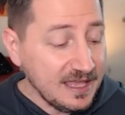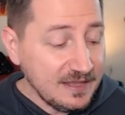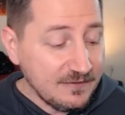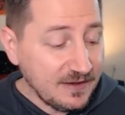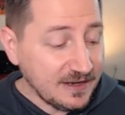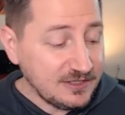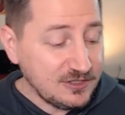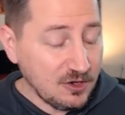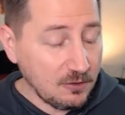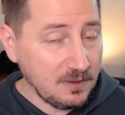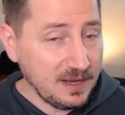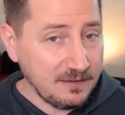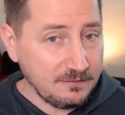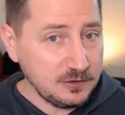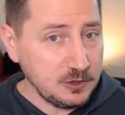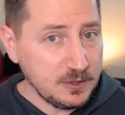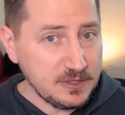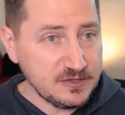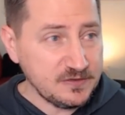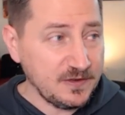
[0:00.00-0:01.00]
If I don't have
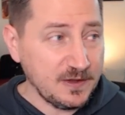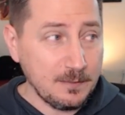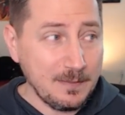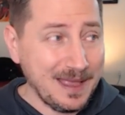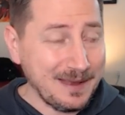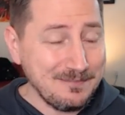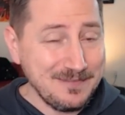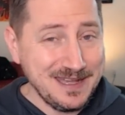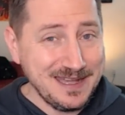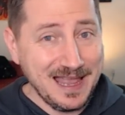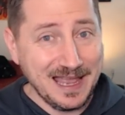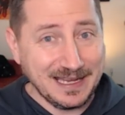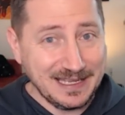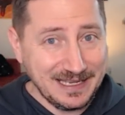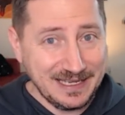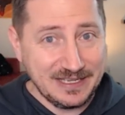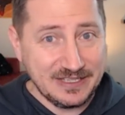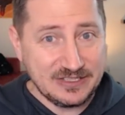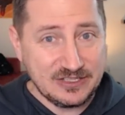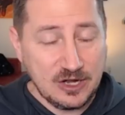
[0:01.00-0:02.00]
Lucasfilm, I'm not
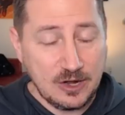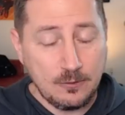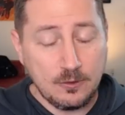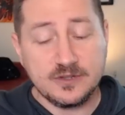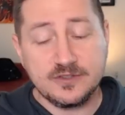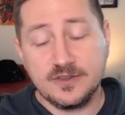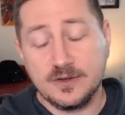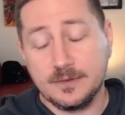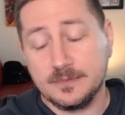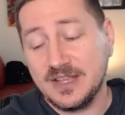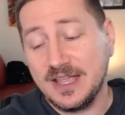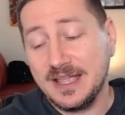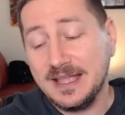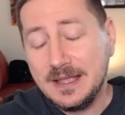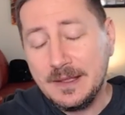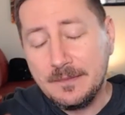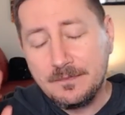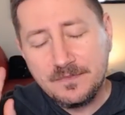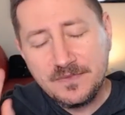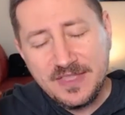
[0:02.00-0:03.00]
getting Star Wars films.
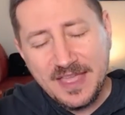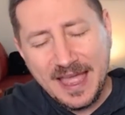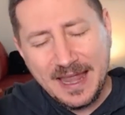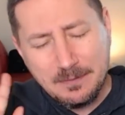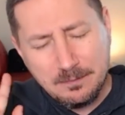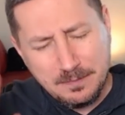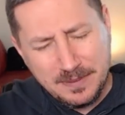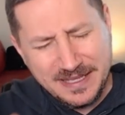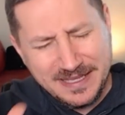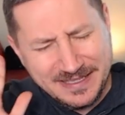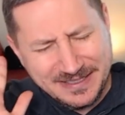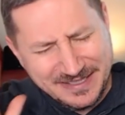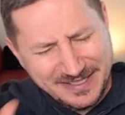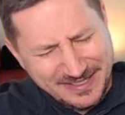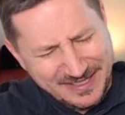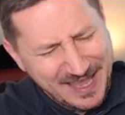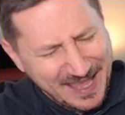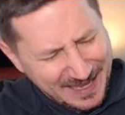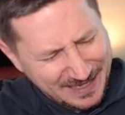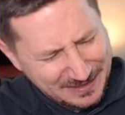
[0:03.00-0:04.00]
That being
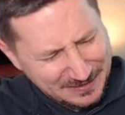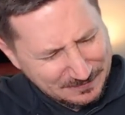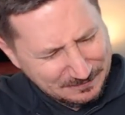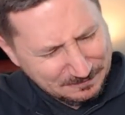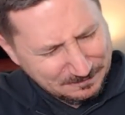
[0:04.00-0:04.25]
said,